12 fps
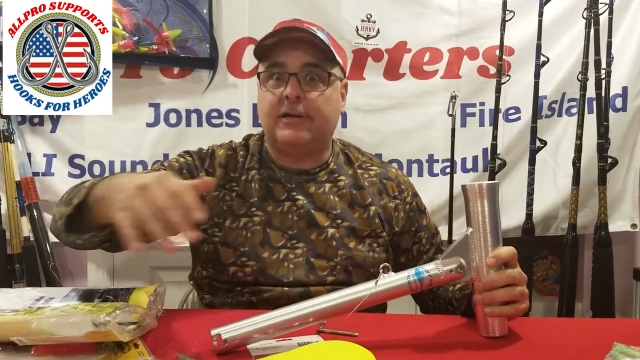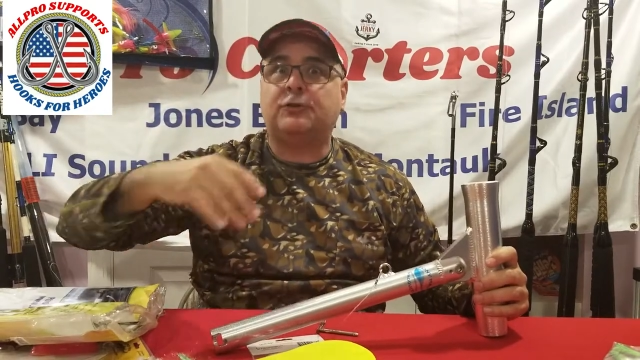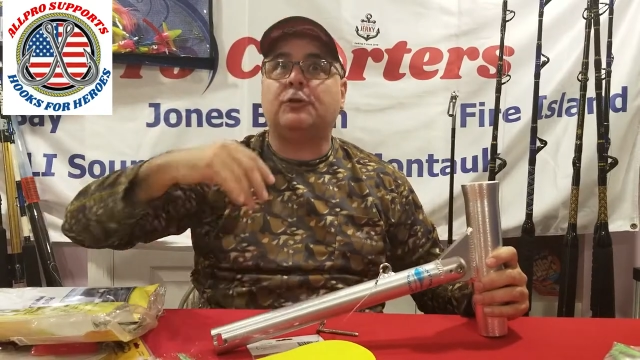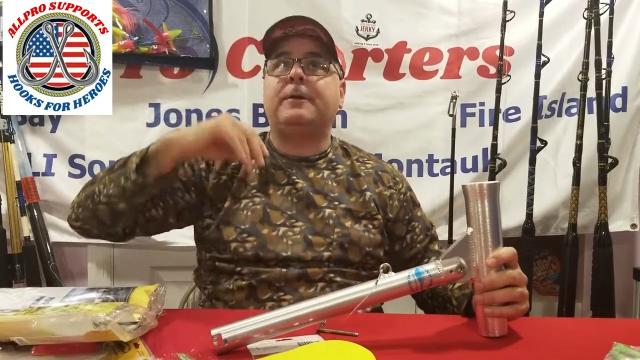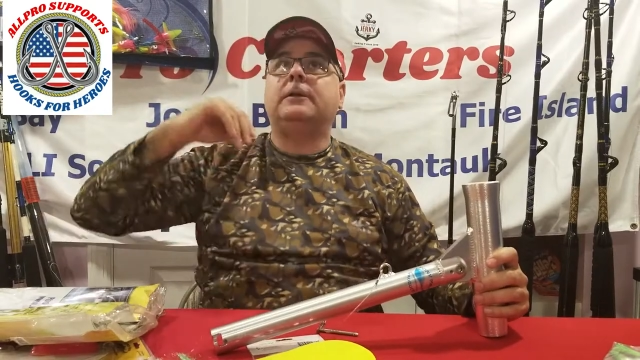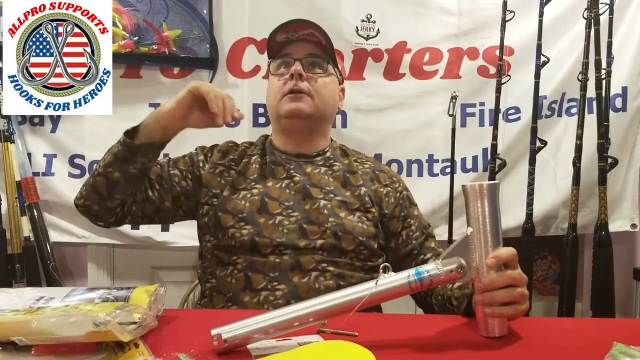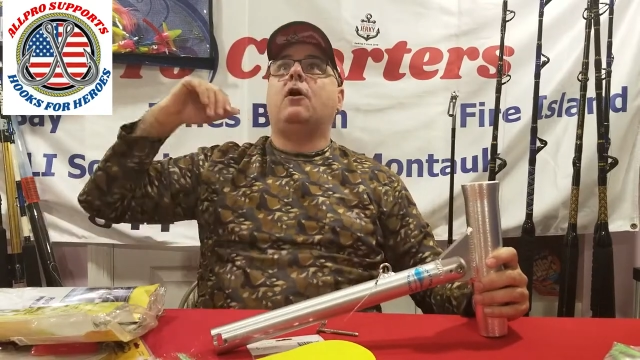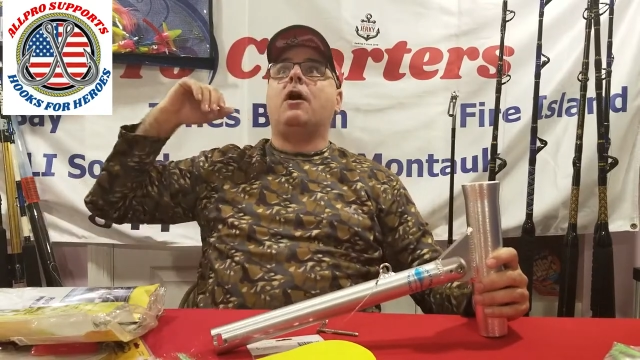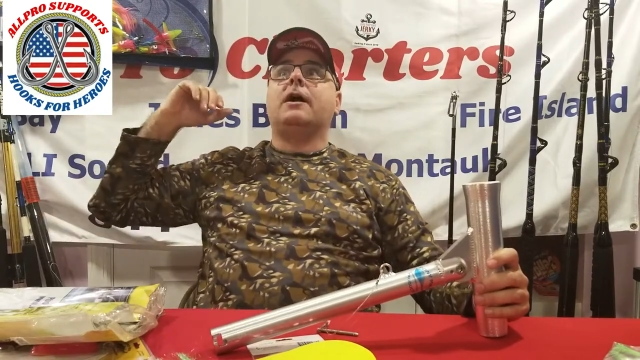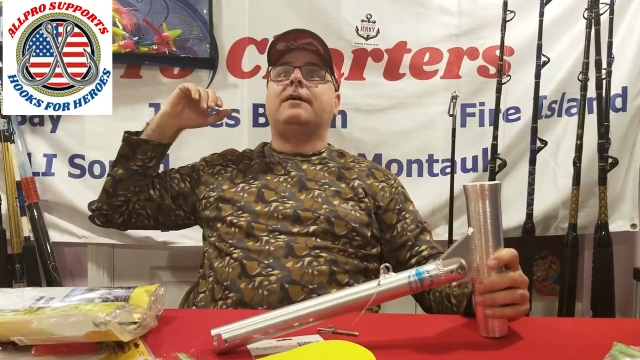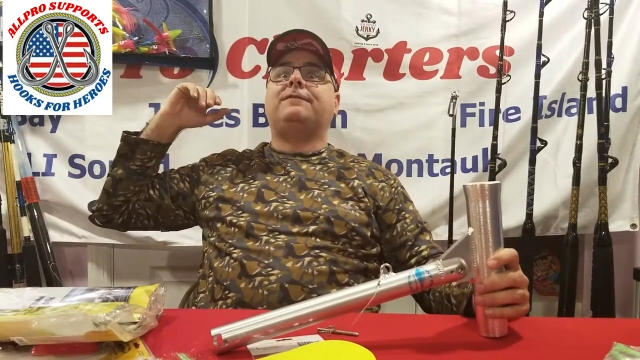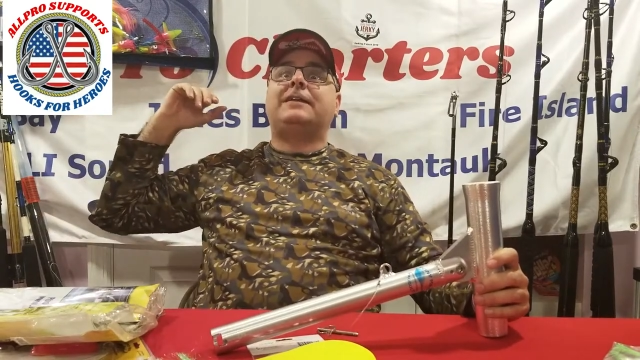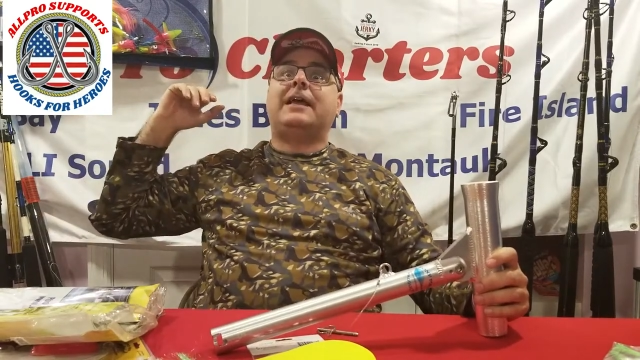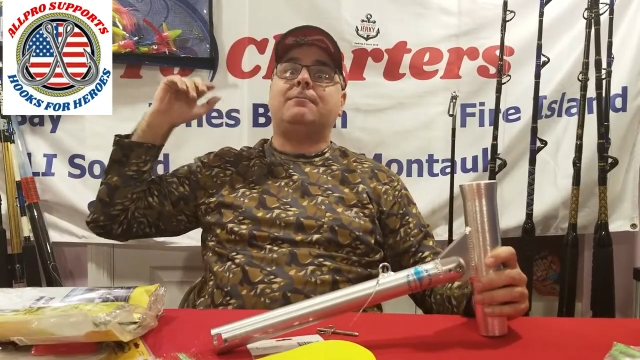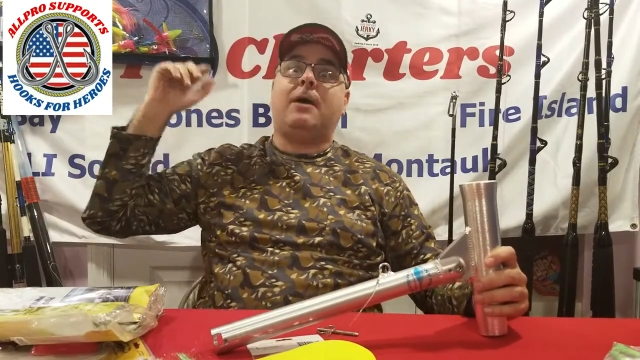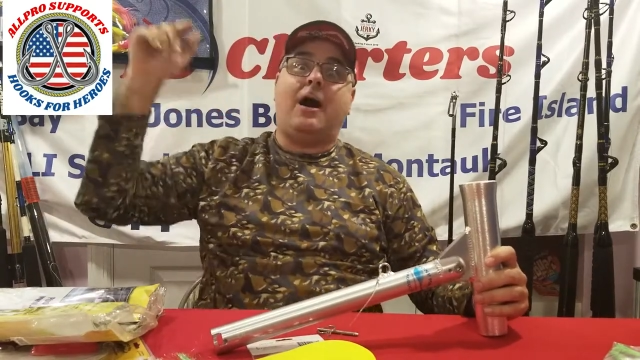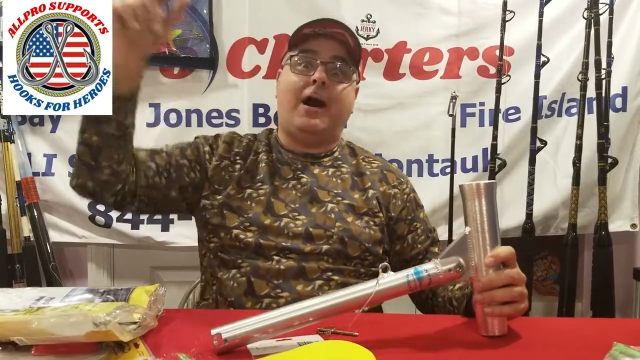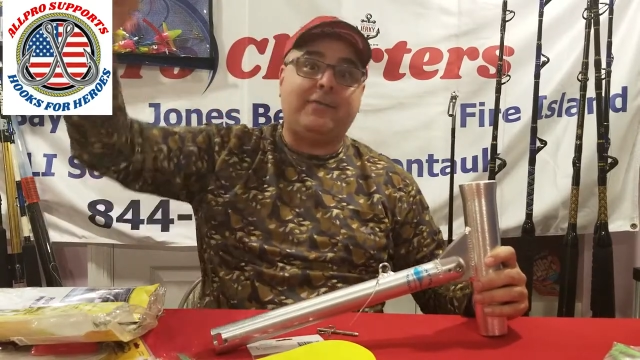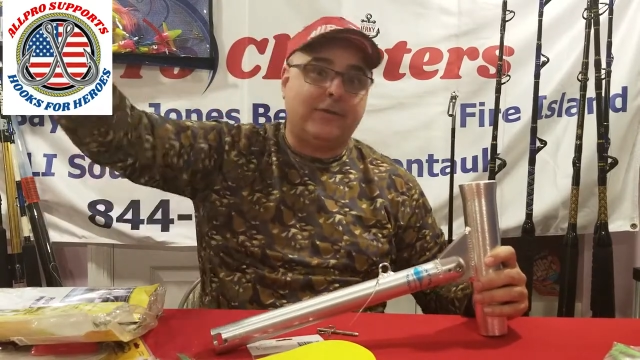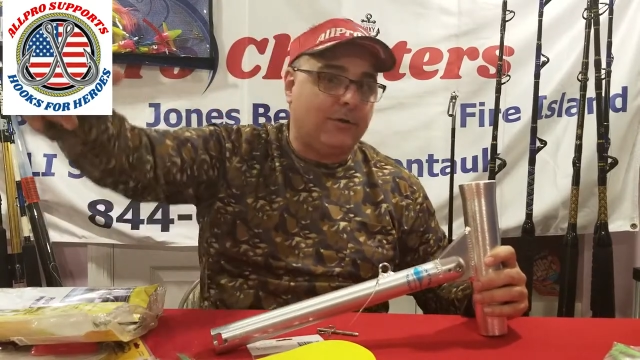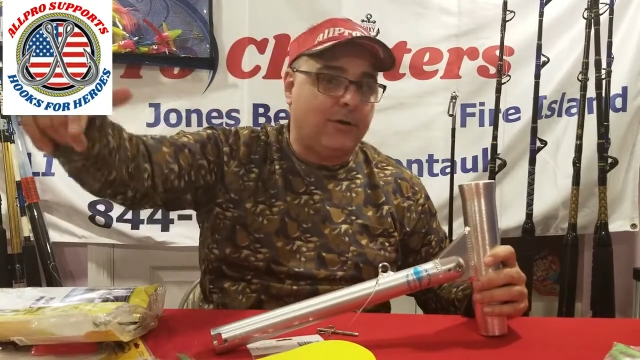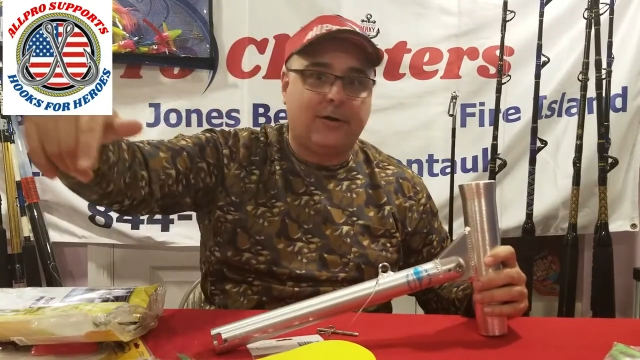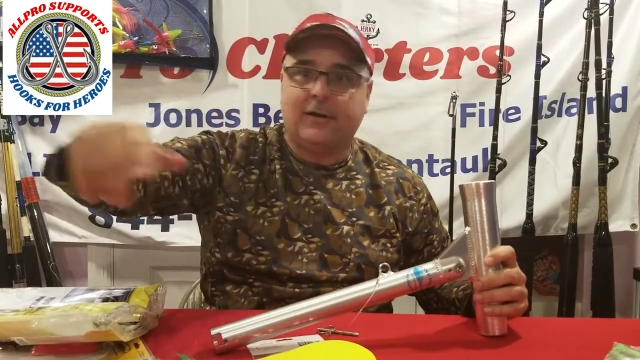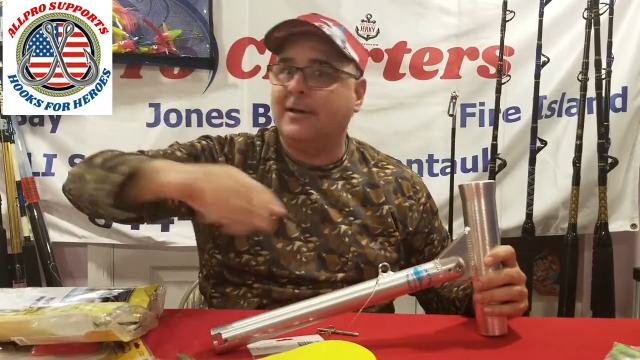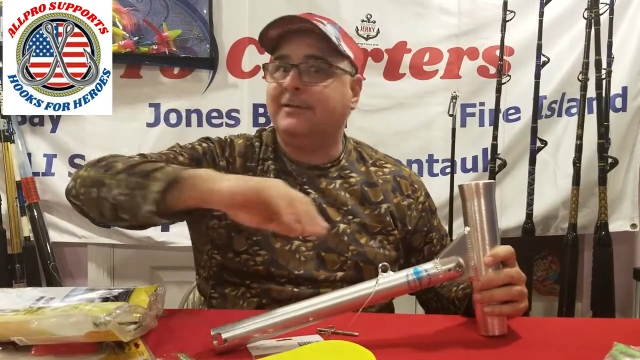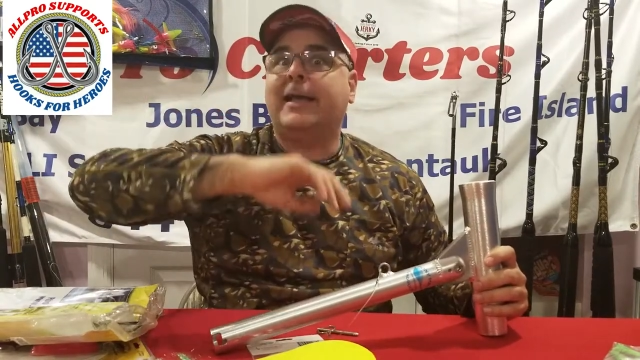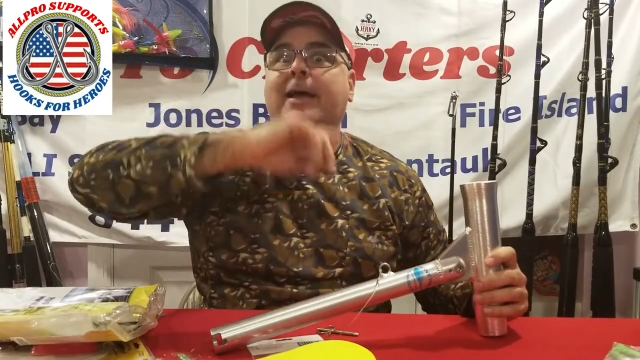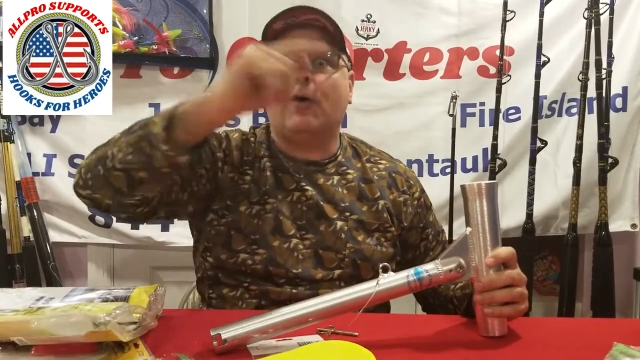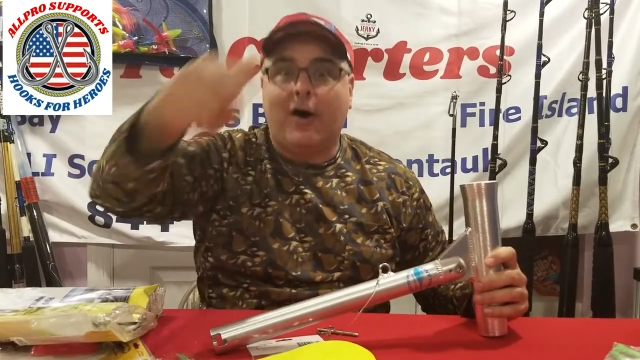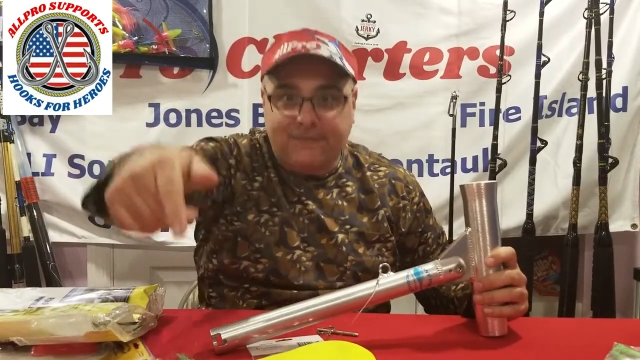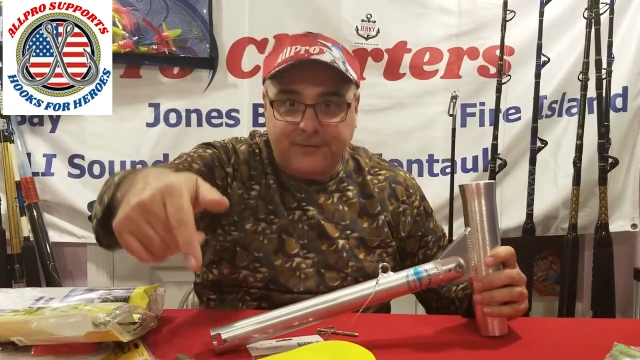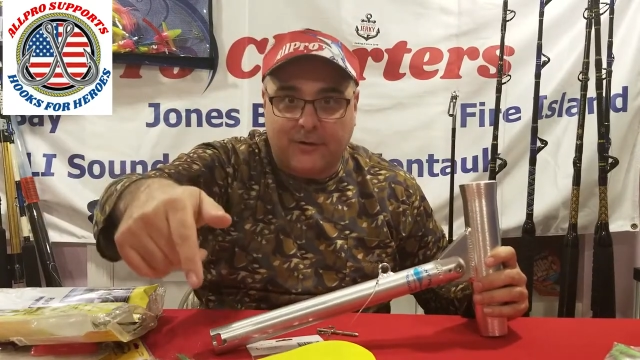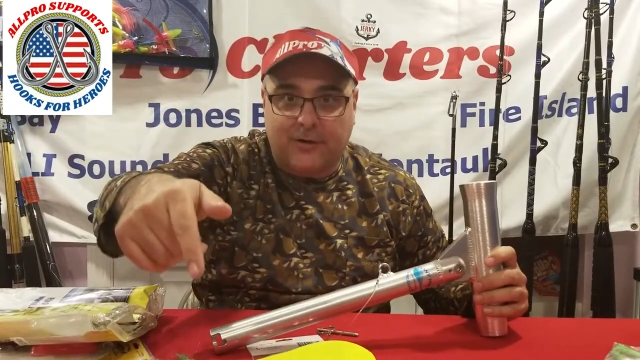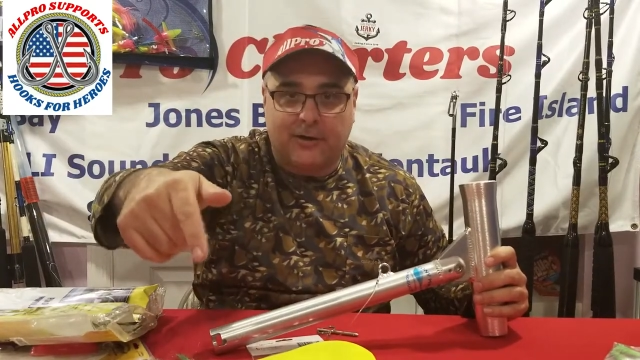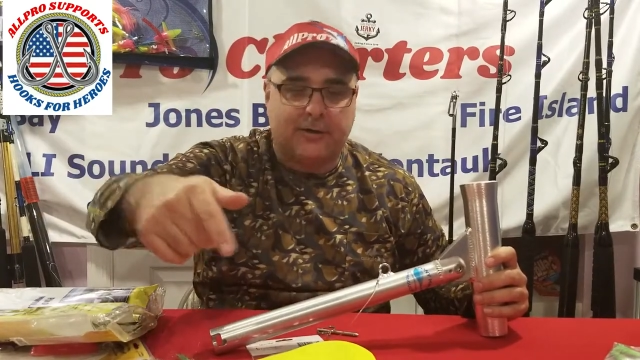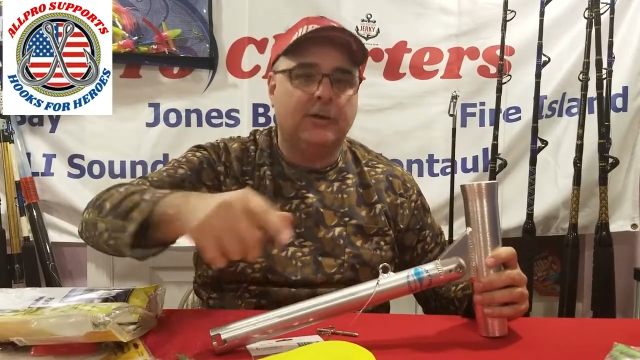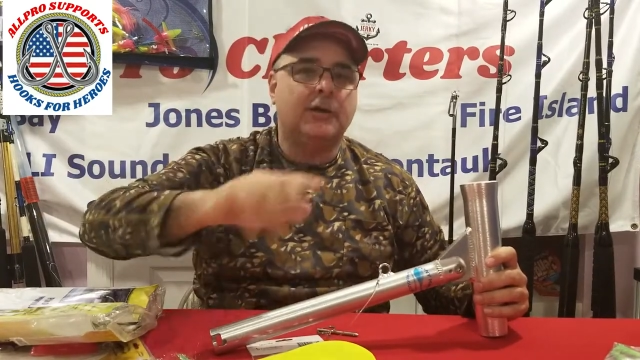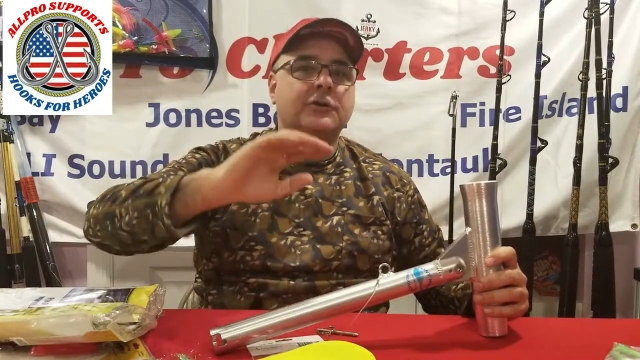It took me long enough to get him on the hook to get off the hook.